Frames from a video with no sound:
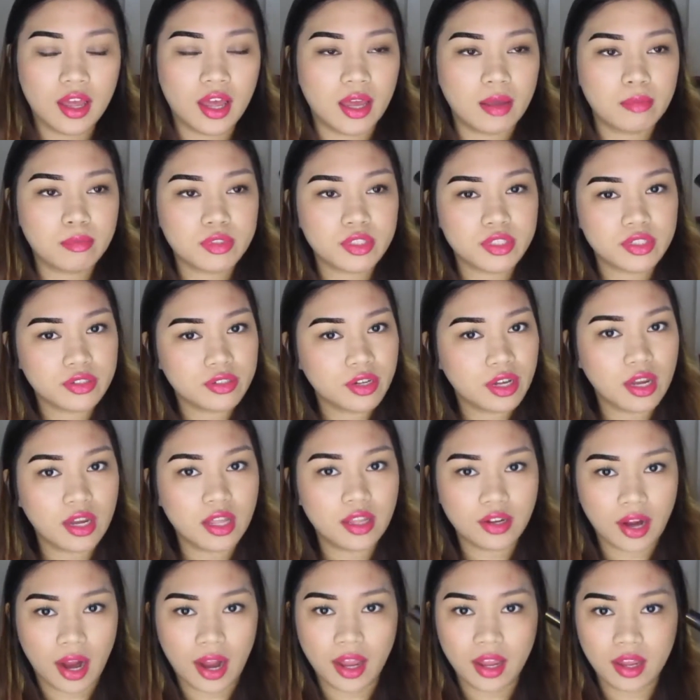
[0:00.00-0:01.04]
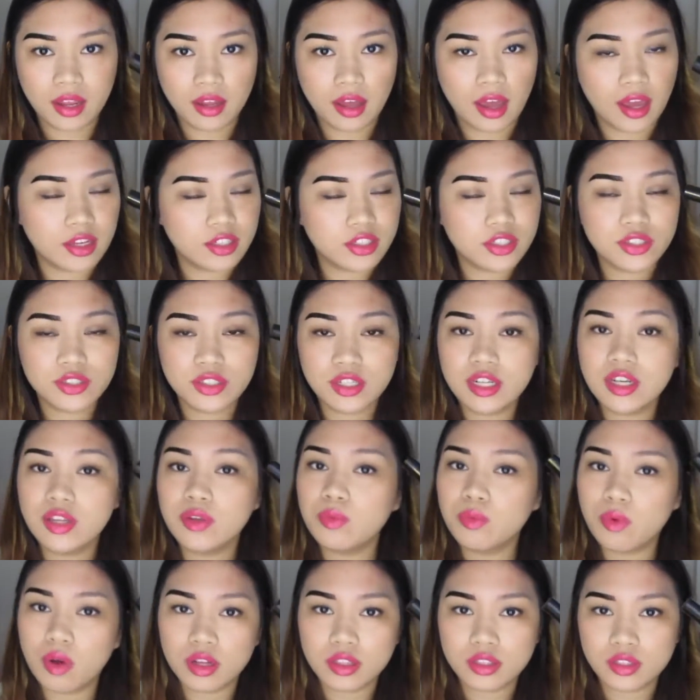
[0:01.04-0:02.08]
I'm just really trying, I just
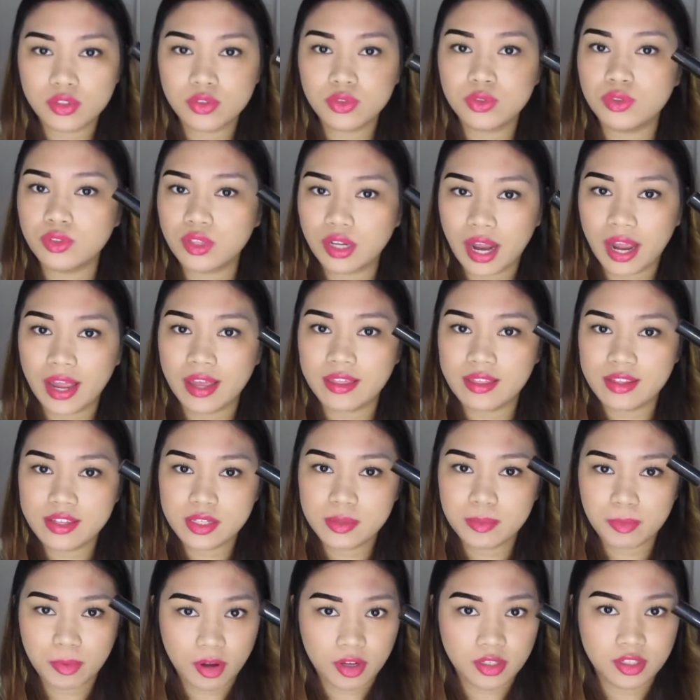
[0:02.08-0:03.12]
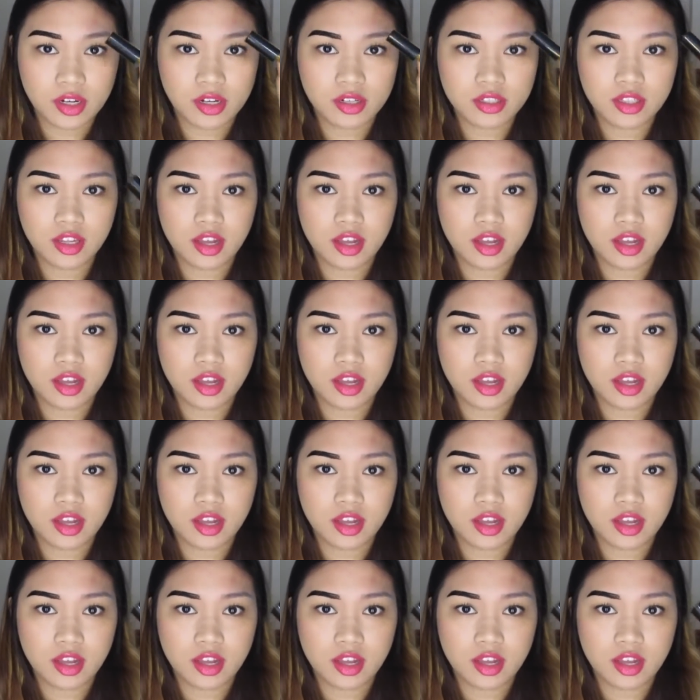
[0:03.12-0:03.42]
really wanted to try this product